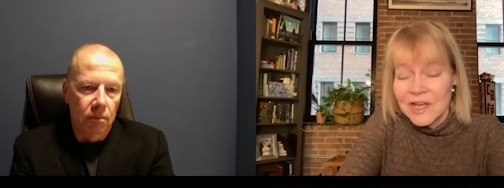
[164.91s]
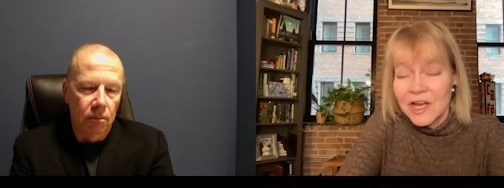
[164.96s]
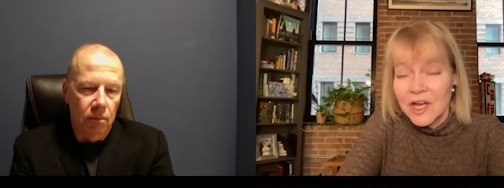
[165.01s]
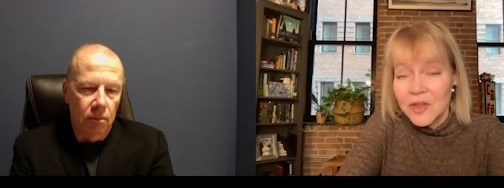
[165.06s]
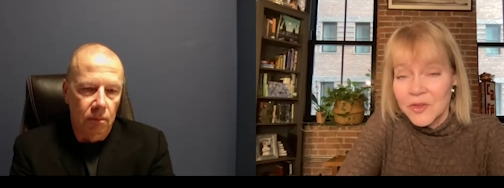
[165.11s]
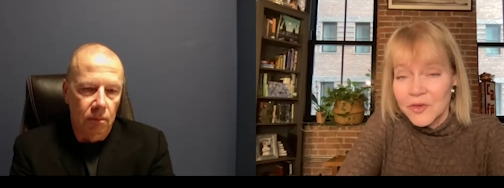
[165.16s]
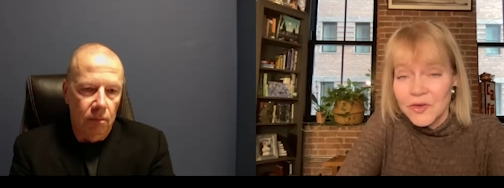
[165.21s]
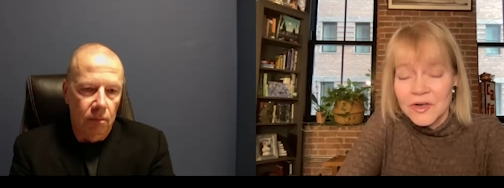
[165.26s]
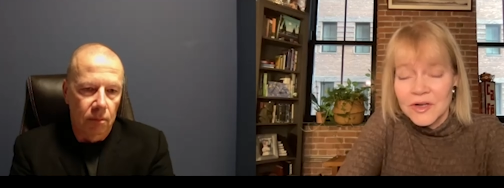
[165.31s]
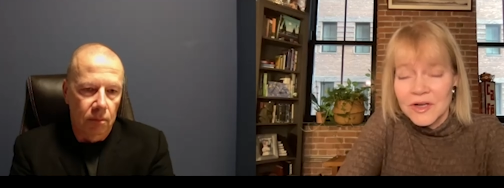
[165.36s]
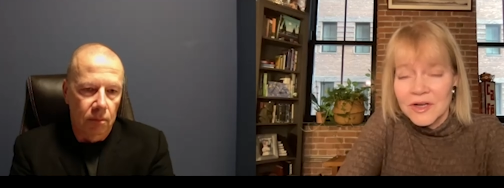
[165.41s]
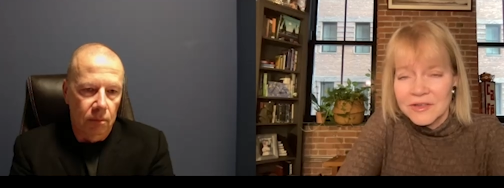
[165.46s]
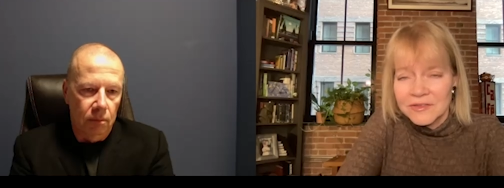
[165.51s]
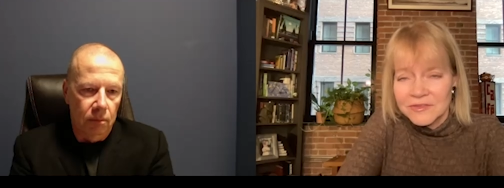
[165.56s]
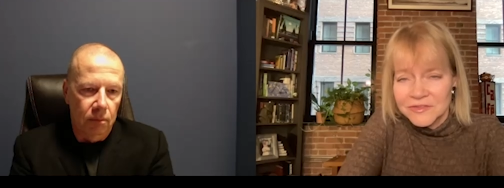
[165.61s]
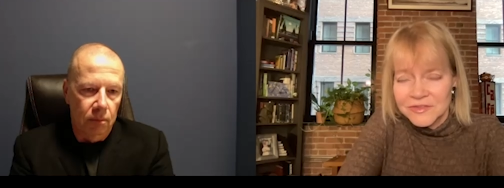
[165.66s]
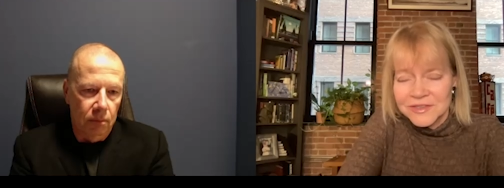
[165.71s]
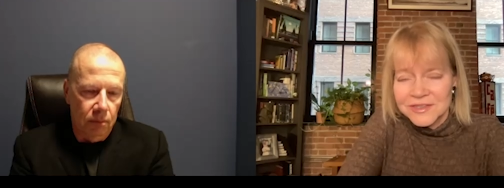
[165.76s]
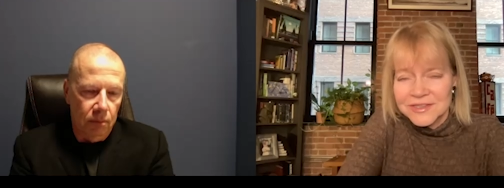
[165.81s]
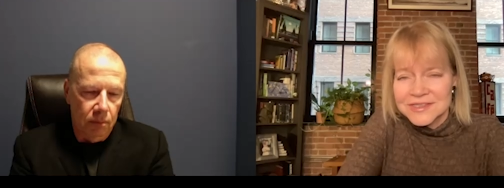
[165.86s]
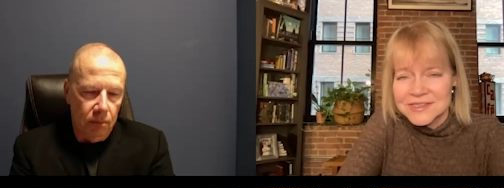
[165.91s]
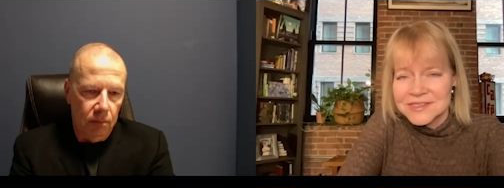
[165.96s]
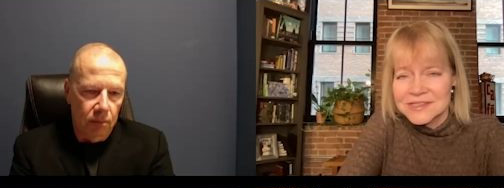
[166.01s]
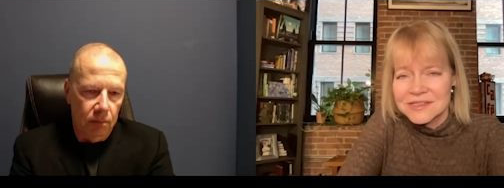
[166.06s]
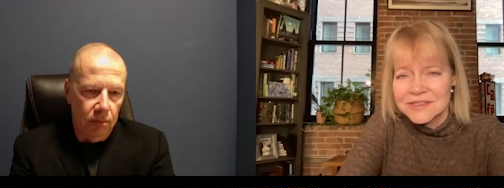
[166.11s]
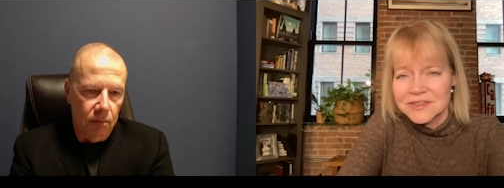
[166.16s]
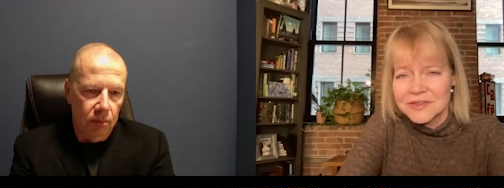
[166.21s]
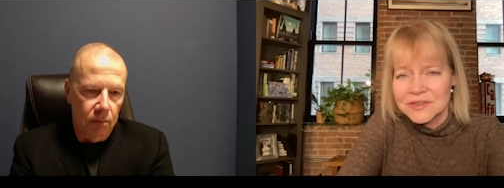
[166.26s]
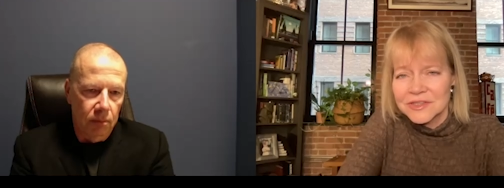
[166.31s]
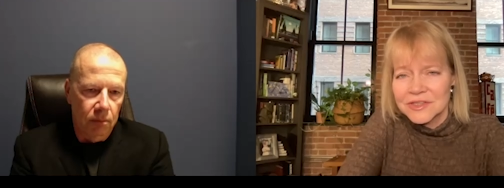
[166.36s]
Speaker 1: other conflicts
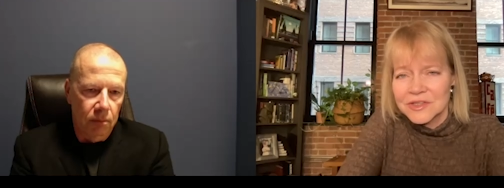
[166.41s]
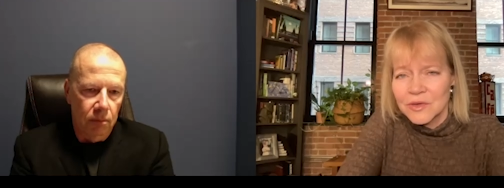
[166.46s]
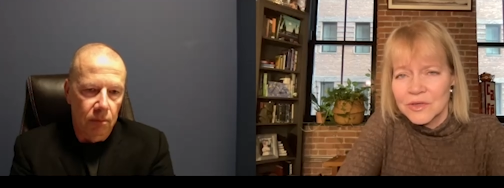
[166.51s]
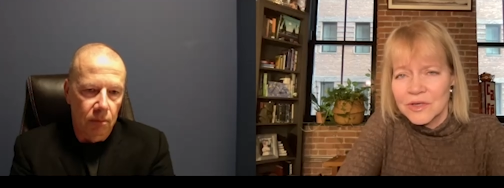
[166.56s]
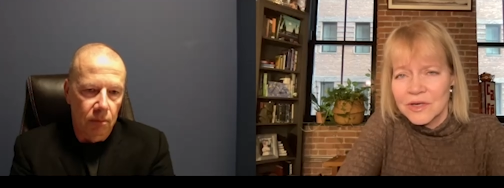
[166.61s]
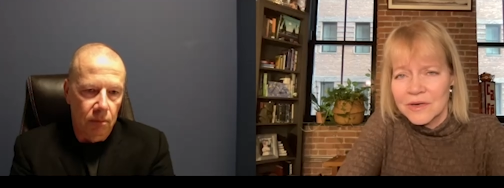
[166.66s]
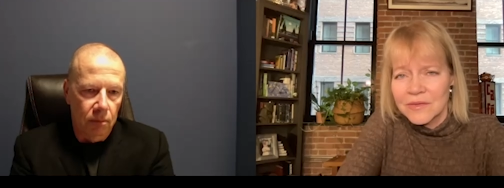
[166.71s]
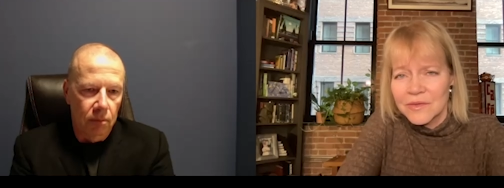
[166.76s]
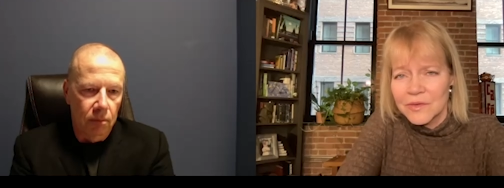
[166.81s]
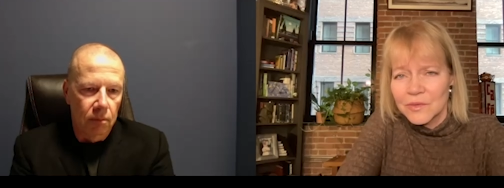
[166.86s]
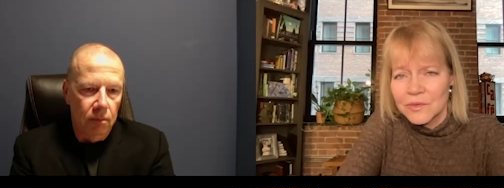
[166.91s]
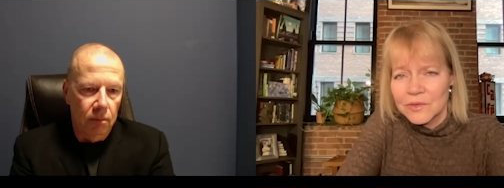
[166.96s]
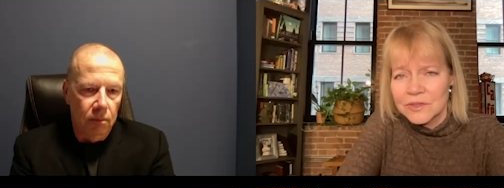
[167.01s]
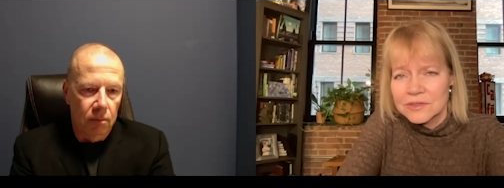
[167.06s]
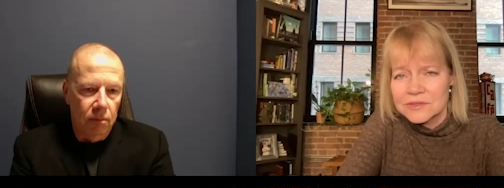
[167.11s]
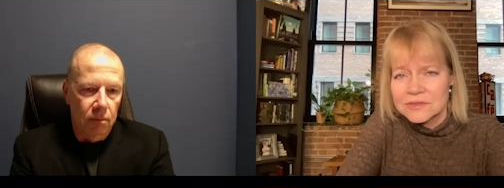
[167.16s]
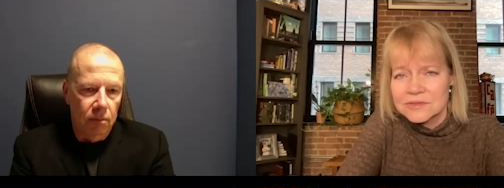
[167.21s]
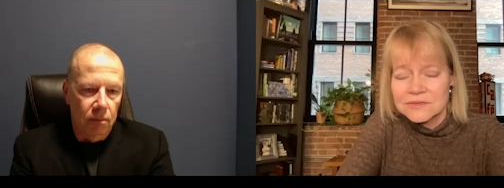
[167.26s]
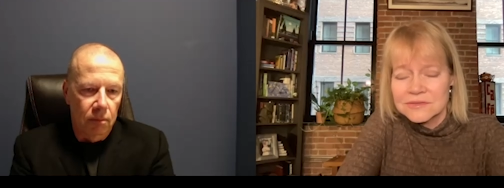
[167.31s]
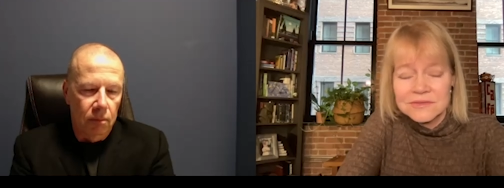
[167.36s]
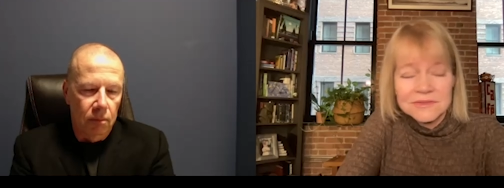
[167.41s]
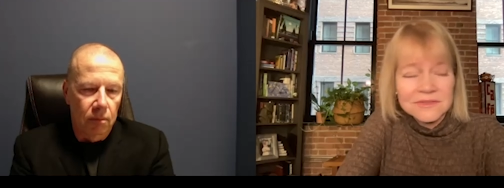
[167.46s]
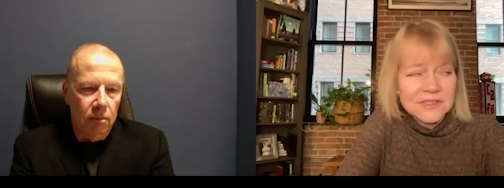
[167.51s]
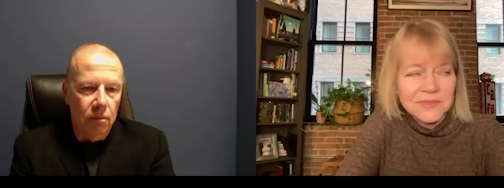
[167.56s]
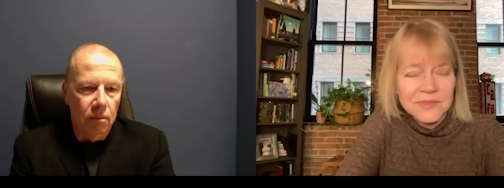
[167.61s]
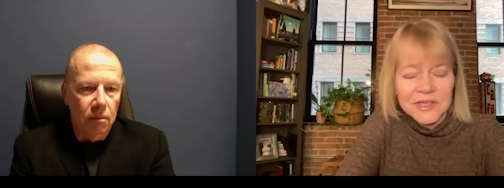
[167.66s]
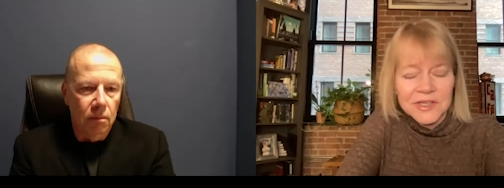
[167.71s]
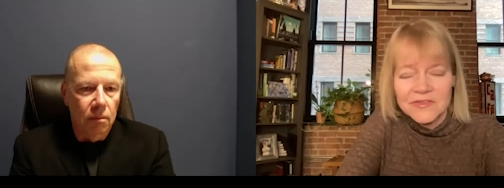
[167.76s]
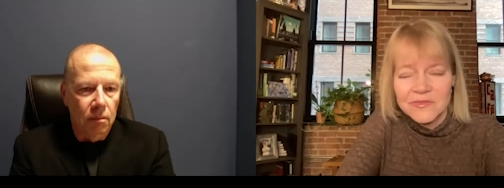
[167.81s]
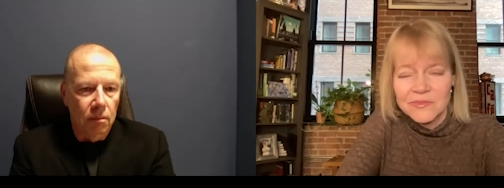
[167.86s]
clearly going on in the world?
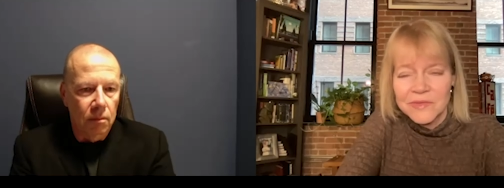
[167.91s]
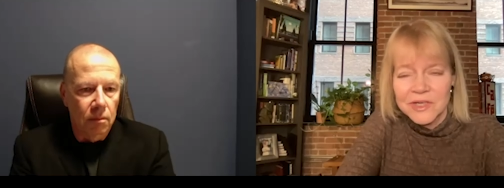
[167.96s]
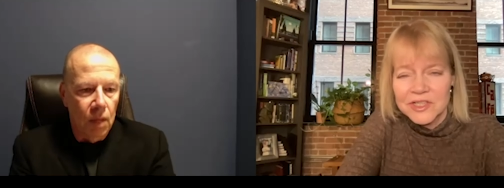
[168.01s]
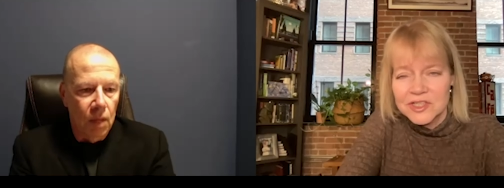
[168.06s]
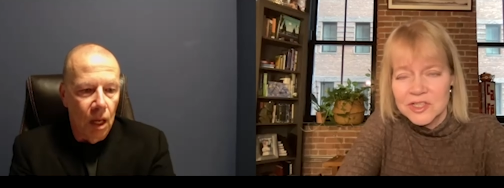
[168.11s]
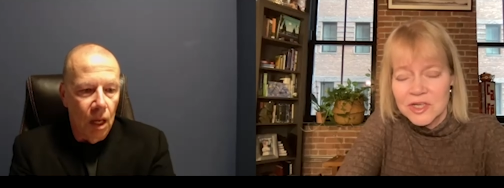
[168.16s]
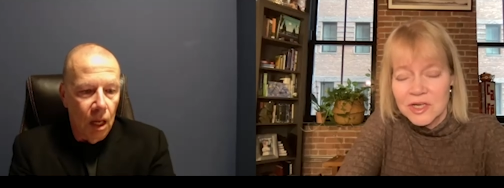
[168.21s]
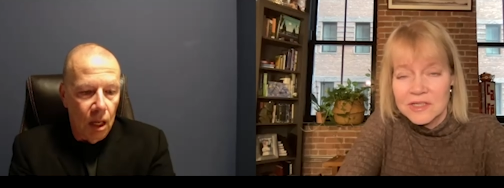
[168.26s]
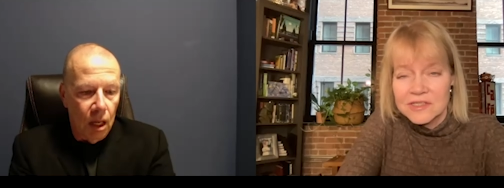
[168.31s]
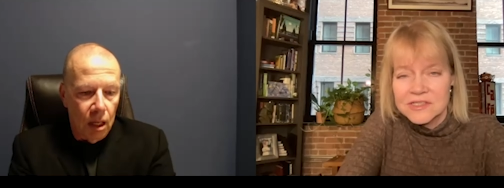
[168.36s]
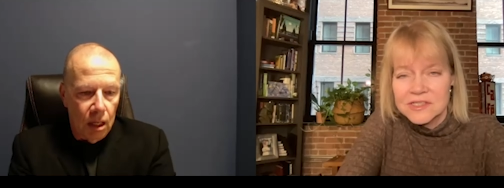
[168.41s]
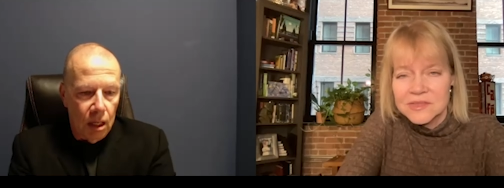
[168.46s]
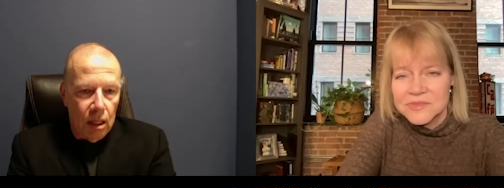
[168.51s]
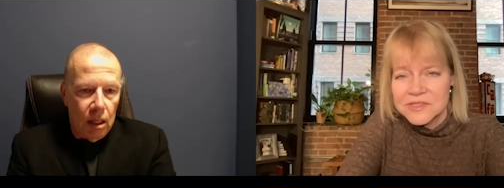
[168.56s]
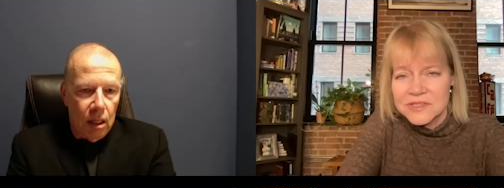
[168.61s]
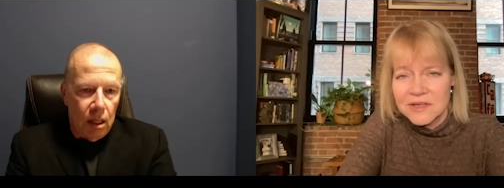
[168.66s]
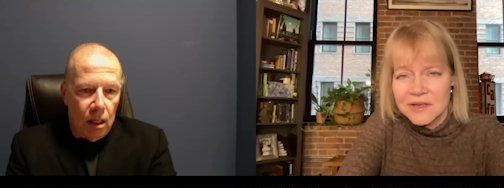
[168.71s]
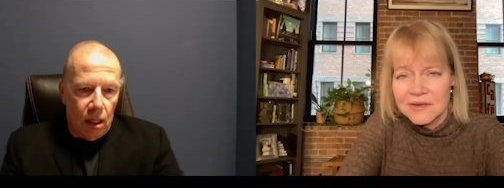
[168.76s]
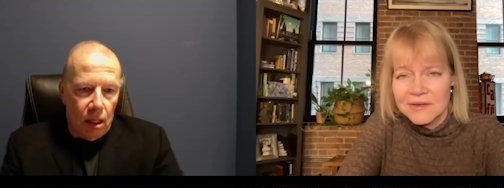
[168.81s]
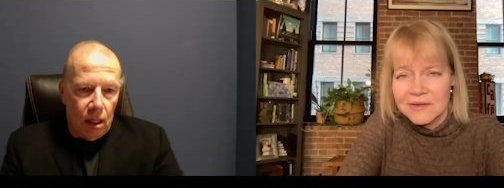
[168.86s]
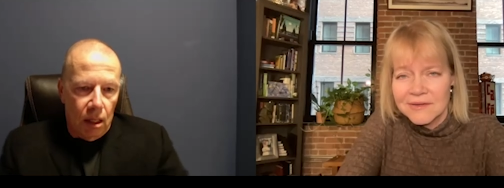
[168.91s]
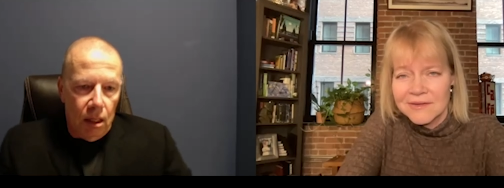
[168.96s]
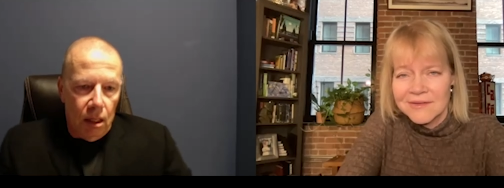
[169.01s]
See, my even my dog's upset.